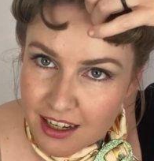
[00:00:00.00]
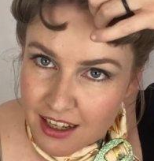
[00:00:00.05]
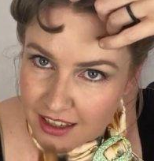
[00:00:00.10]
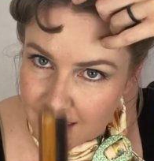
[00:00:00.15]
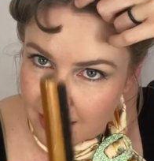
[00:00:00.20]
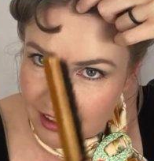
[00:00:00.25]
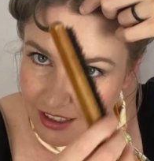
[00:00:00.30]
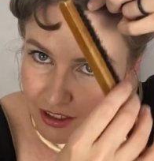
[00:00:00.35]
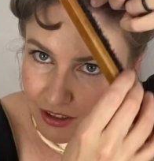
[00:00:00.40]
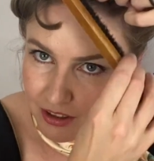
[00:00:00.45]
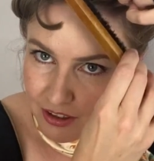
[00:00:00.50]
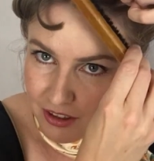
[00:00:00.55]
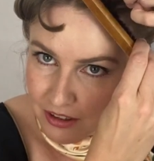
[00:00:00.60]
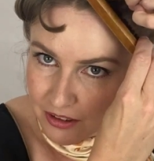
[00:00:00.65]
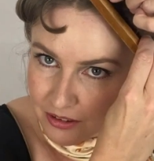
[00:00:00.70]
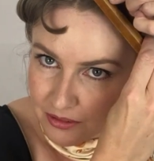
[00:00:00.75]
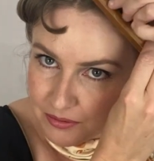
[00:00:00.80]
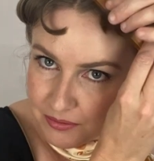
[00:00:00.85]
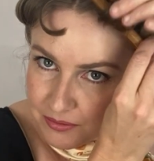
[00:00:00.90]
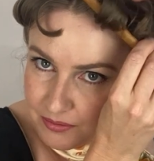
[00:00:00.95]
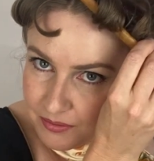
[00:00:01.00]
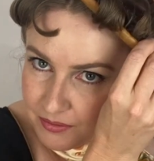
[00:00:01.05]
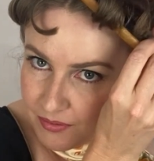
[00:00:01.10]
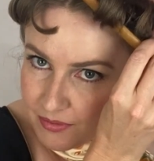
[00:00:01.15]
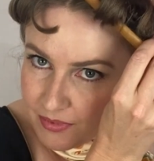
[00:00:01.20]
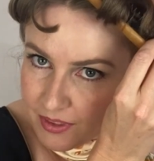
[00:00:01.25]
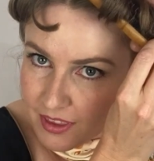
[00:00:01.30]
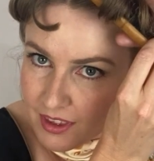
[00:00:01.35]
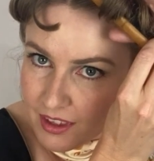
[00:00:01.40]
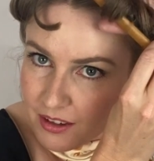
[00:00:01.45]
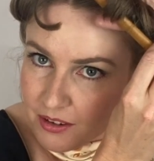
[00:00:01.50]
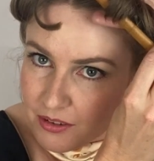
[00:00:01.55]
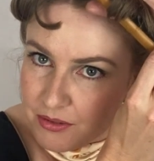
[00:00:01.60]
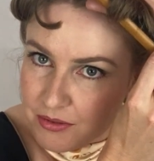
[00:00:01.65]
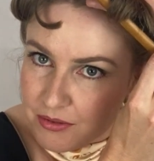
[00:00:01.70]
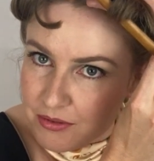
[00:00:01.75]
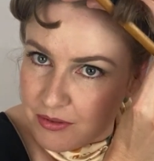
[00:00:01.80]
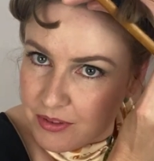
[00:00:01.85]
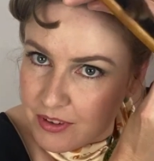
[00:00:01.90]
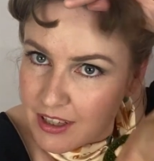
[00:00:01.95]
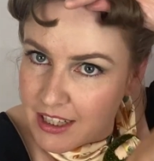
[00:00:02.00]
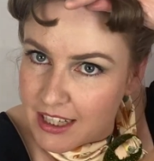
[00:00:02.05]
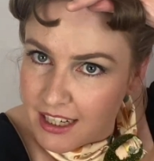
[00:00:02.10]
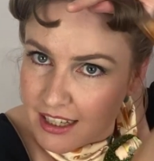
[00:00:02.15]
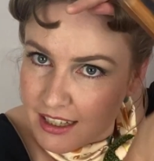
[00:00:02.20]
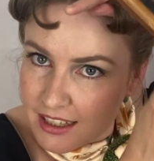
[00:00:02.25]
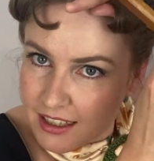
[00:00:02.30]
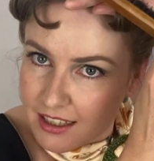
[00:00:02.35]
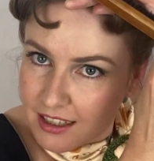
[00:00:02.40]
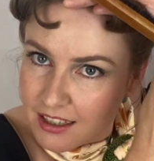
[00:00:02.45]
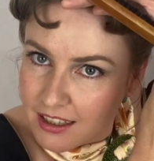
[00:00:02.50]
little flick.